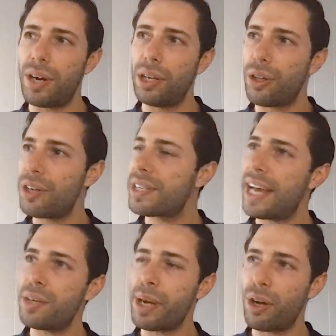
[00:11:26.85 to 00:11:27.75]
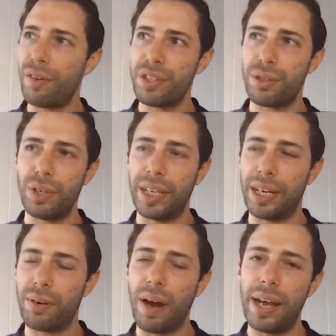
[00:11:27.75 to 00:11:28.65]
right. Look, those cashback offers are really
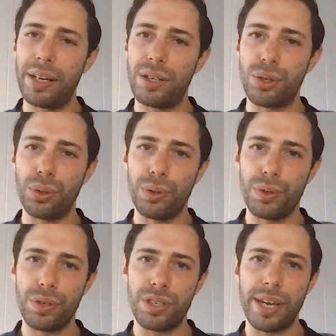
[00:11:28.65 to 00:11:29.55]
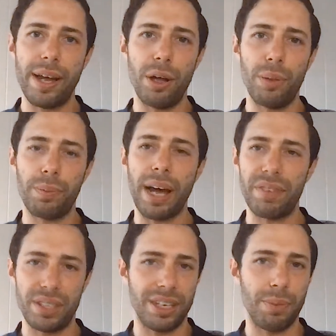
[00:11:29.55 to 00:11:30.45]
great tools to help cover
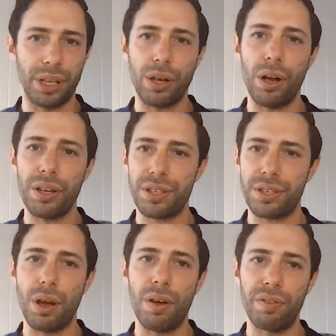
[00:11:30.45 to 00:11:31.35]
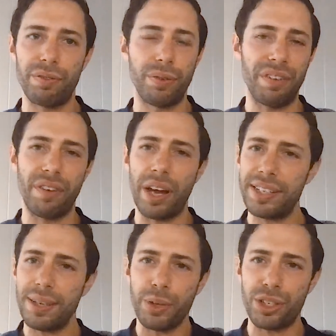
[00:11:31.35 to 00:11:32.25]
some of the costs of
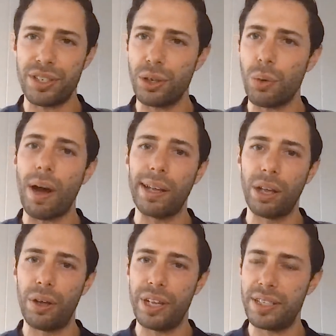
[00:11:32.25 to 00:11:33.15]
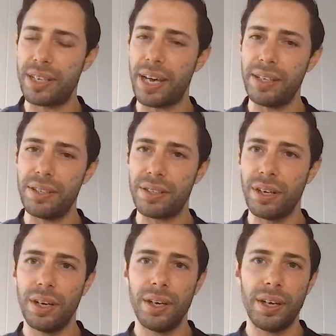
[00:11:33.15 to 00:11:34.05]
refinancing, which is still quite low these days,
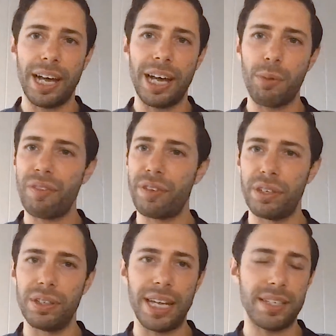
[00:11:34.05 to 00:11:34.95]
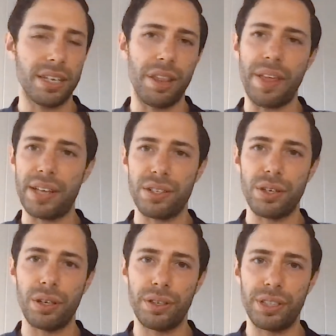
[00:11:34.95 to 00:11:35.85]
often less than
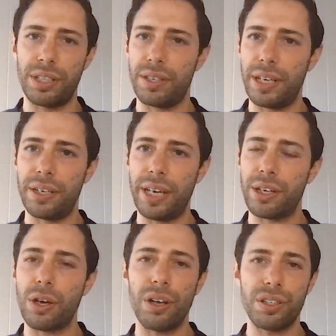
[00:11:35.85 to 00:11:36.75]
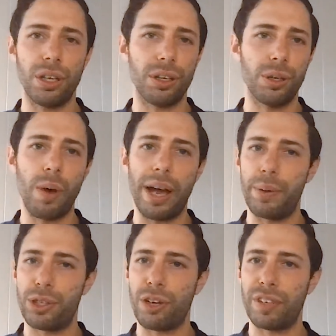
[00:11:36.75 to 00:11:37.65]
$1,000 in cost along the way,
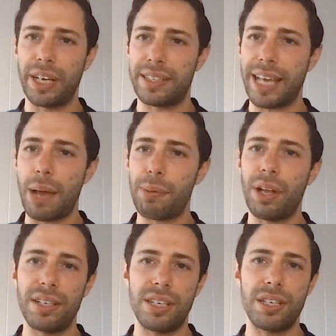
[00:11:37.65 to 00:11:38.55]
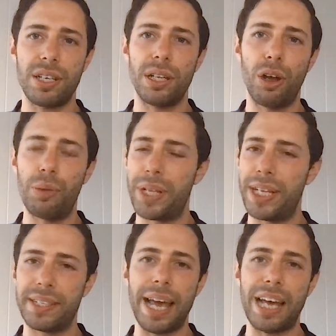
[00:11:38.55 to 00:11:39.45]
which often gets capitalized into the loan. But
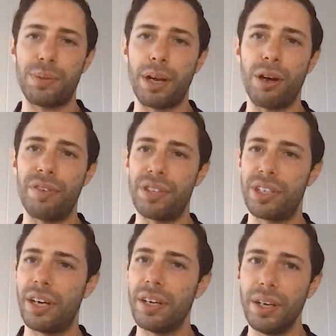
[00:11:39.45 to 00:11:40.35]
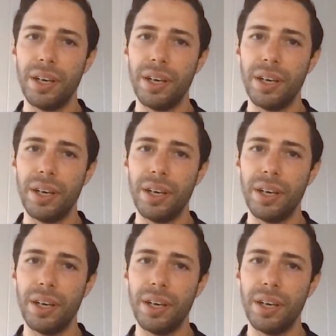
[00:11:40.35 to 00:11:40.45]
these cashback offers are